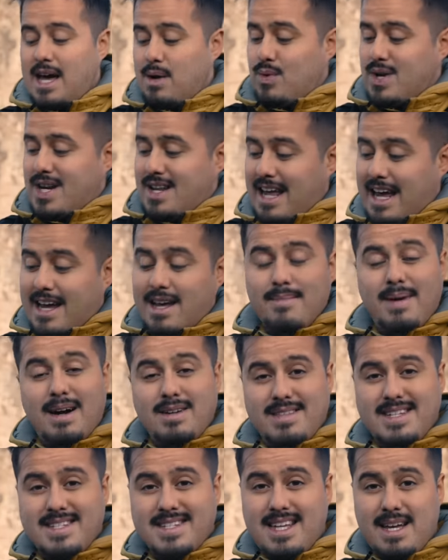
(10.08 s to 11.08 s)
And what I like
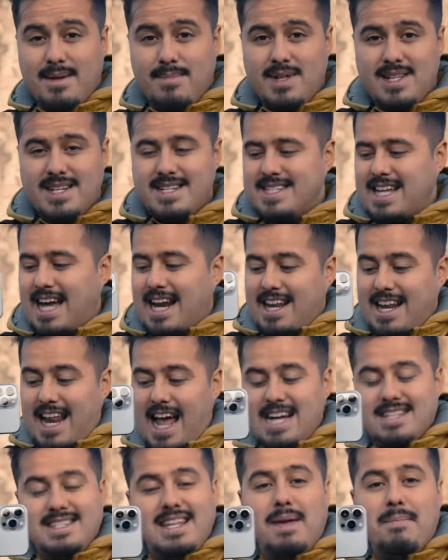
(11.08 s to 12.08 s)
about this gimbal is that it
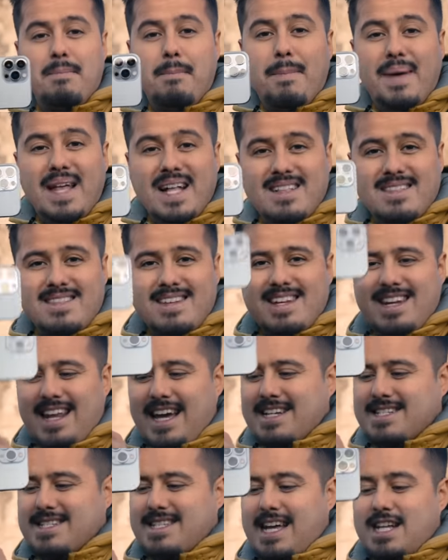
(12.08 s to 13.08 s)
has a built-in
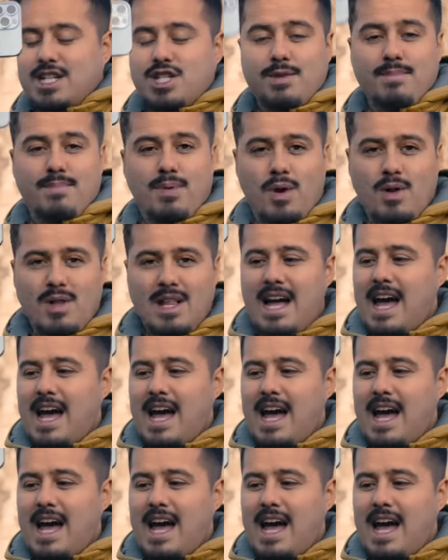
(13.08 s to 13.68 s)
extension pole